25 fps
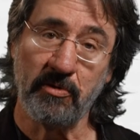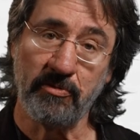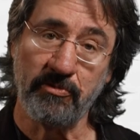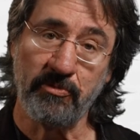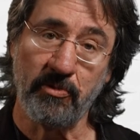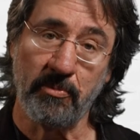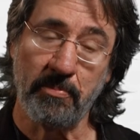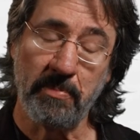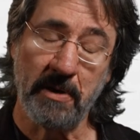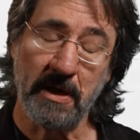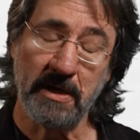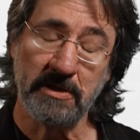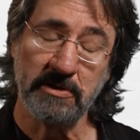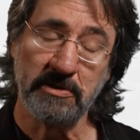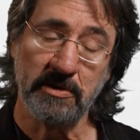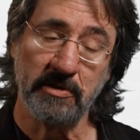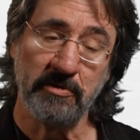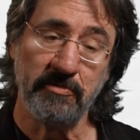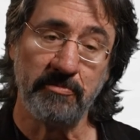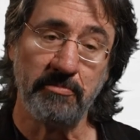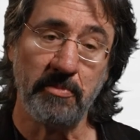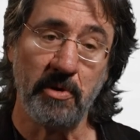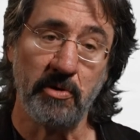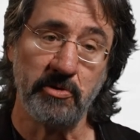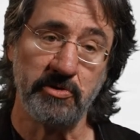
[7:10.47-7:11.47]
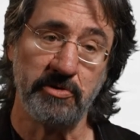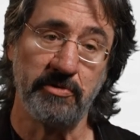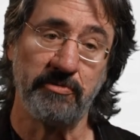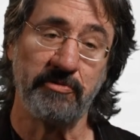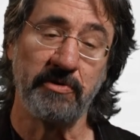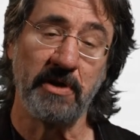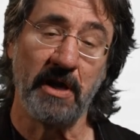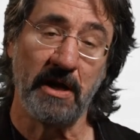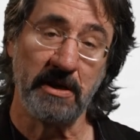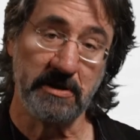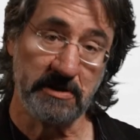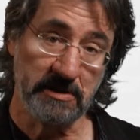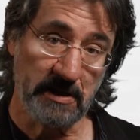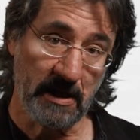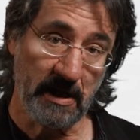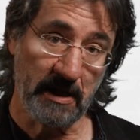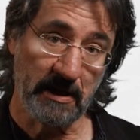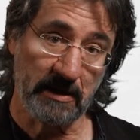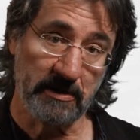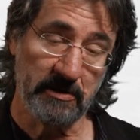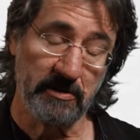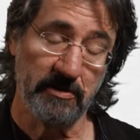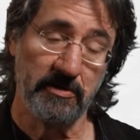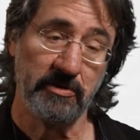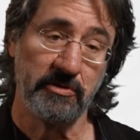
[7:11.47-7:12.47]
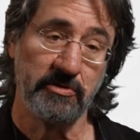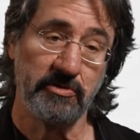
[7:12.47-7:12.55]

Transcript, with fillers: for positive modes of contact